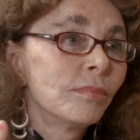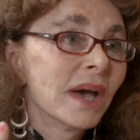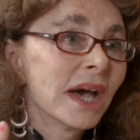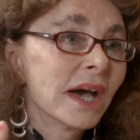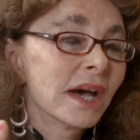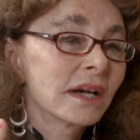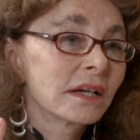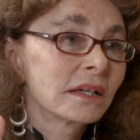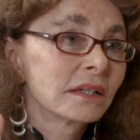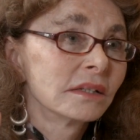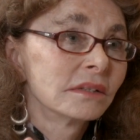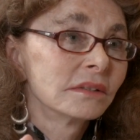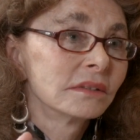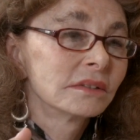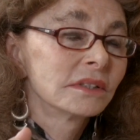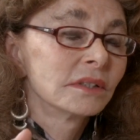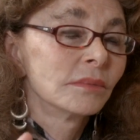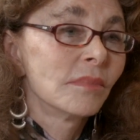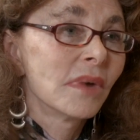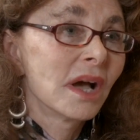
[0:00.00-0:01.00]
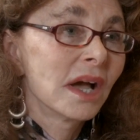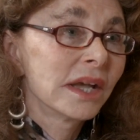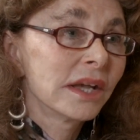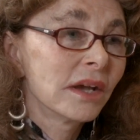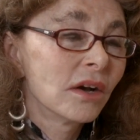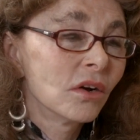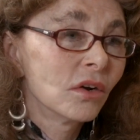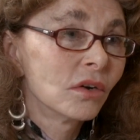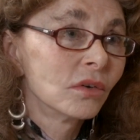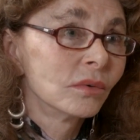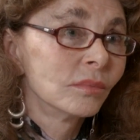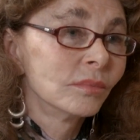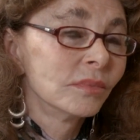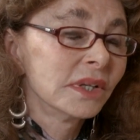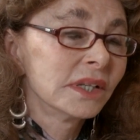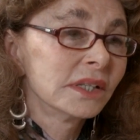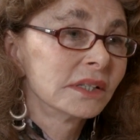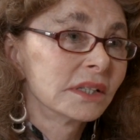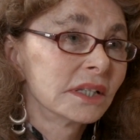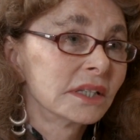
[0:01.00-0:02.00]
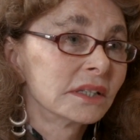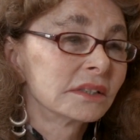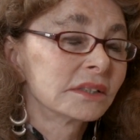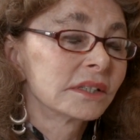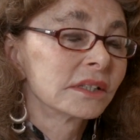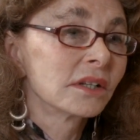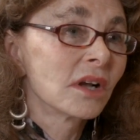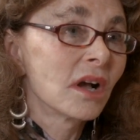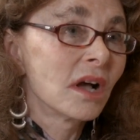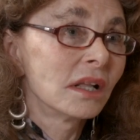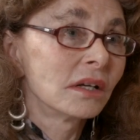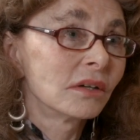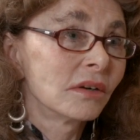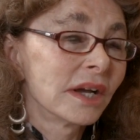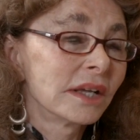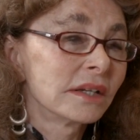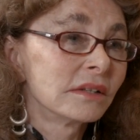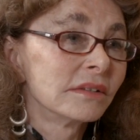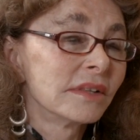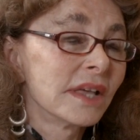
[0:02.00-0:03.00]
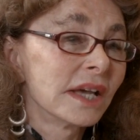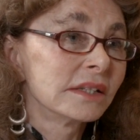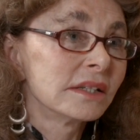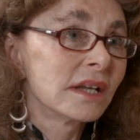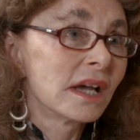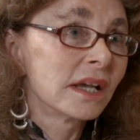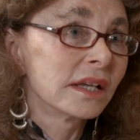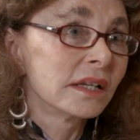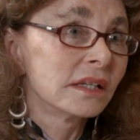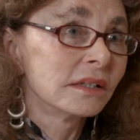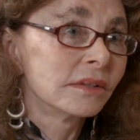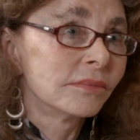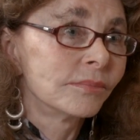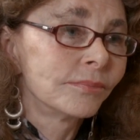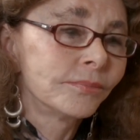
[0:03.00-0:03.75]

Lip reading: back to my home in Littleton, Colorado that night,